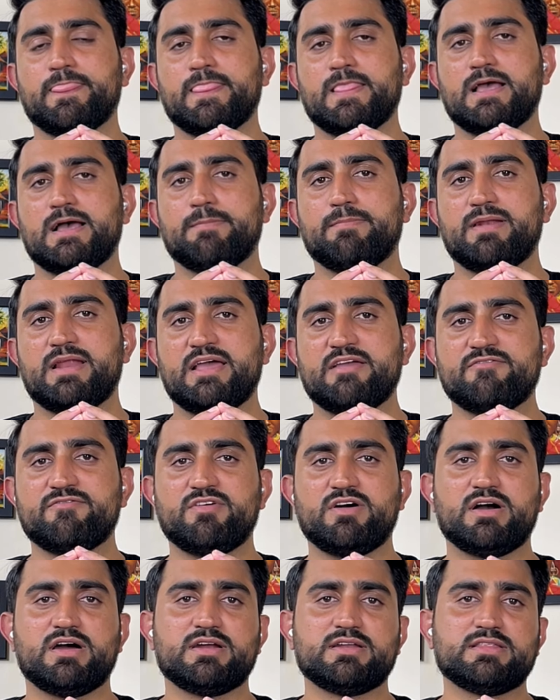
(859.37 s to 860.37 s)
apply
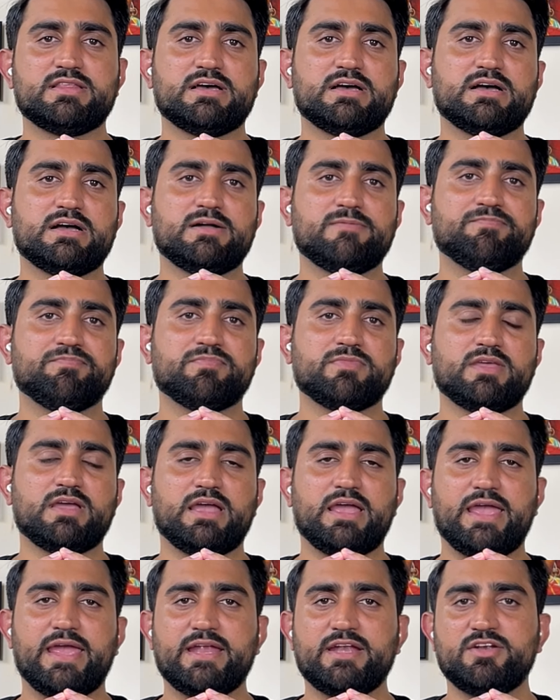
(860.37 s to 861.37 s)
for the
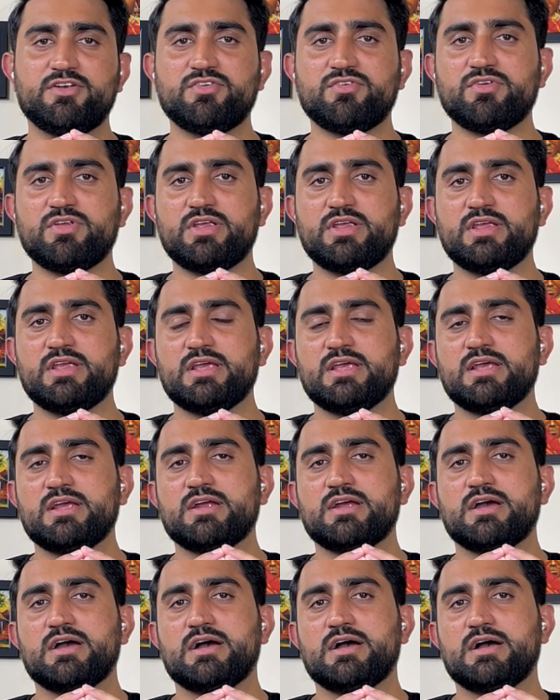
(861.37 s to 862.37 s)
entry
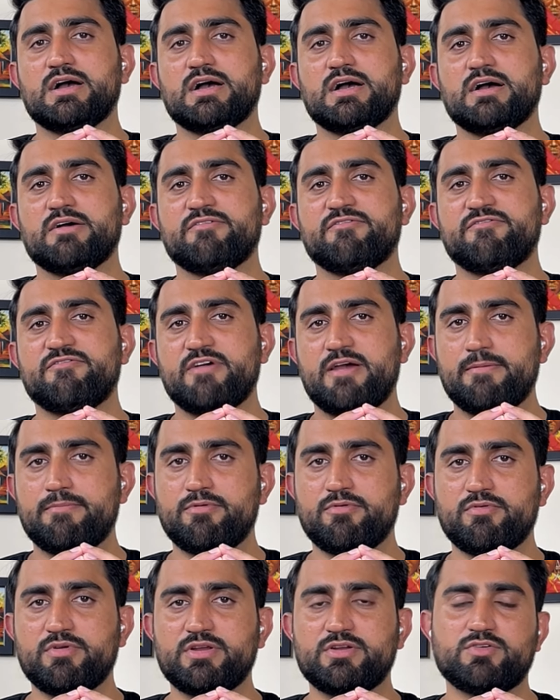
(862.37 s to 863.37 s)

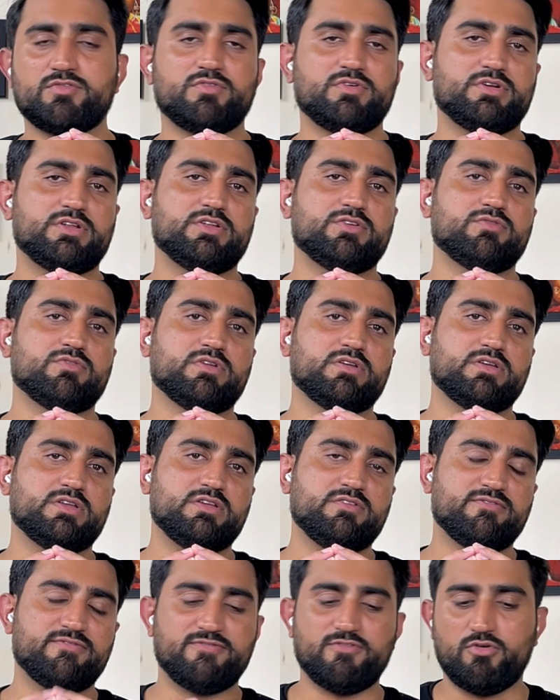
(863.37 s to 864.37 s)
February
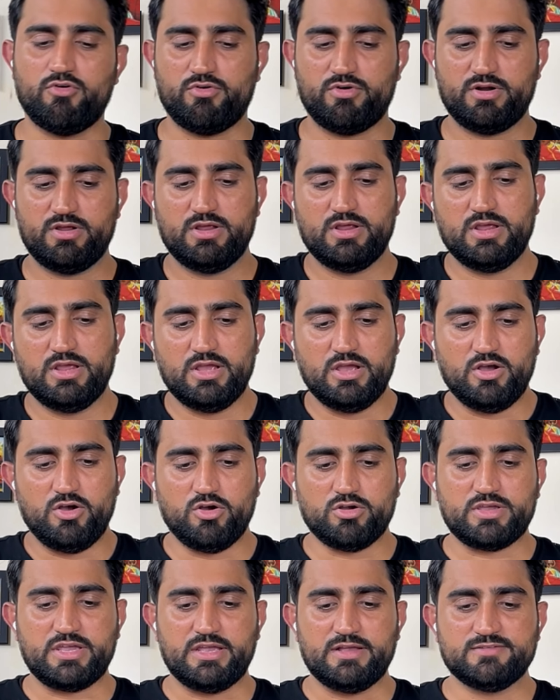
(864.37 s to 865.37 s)
2024.
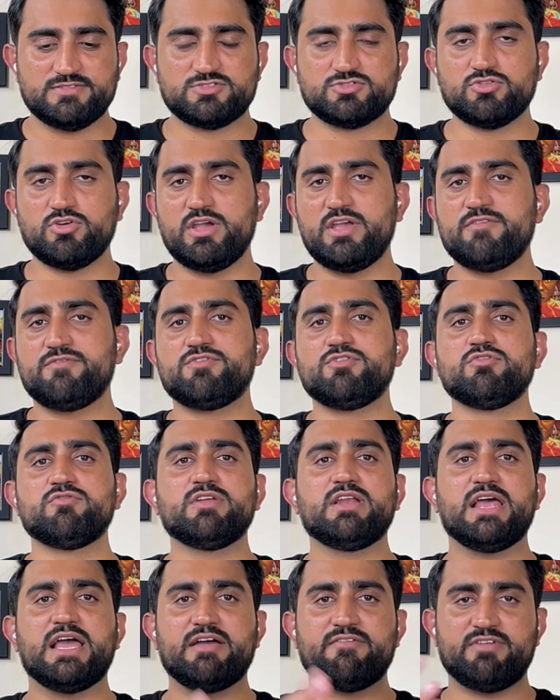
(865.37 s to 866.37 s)
Okay, so if you
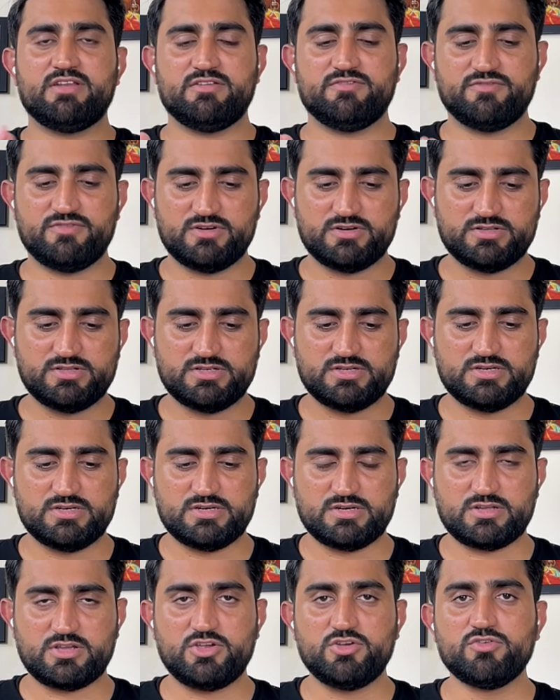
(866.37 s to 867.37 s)
will have any
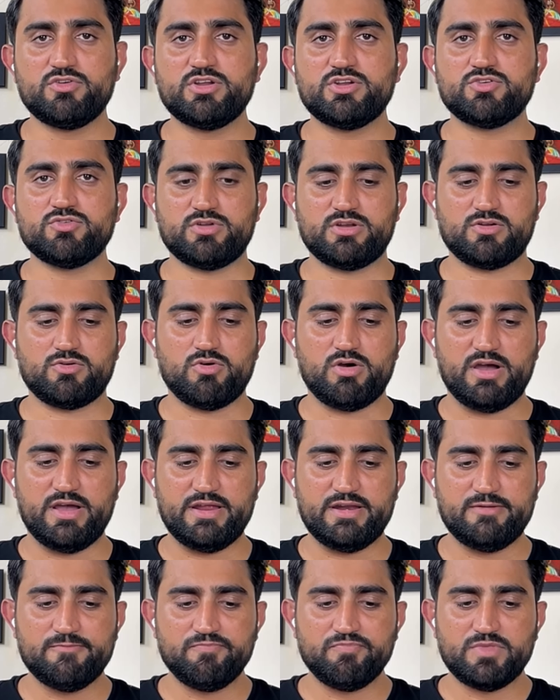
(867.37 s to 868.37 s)
further query to
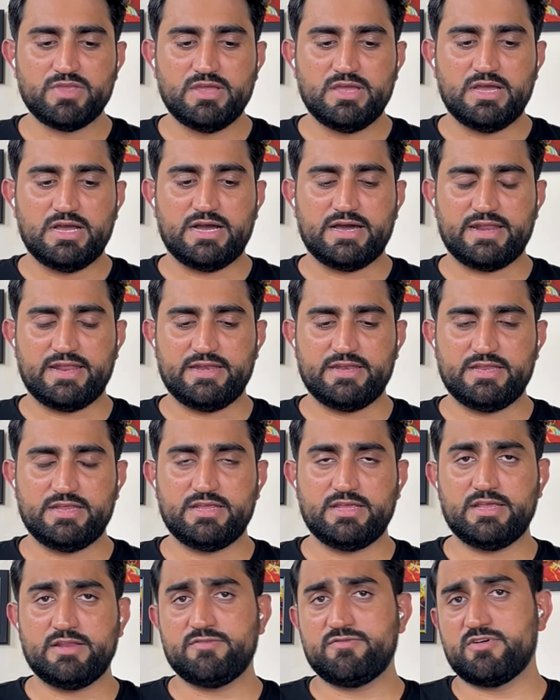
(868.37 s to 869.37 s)
inquire or
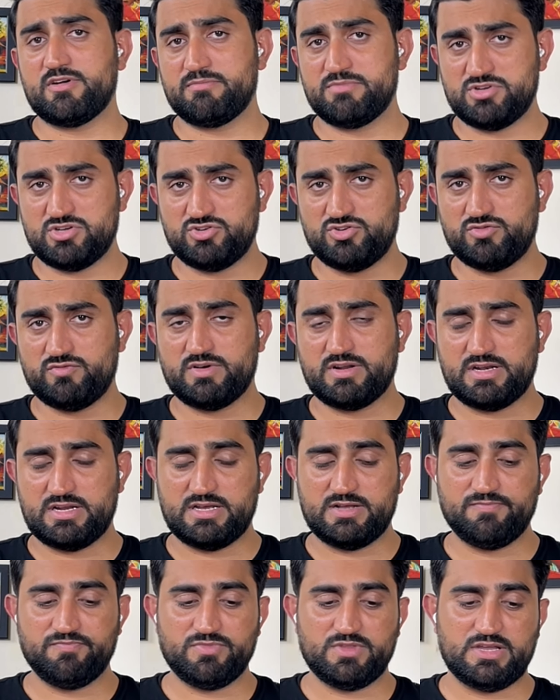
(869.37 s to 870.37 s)
any information you wanna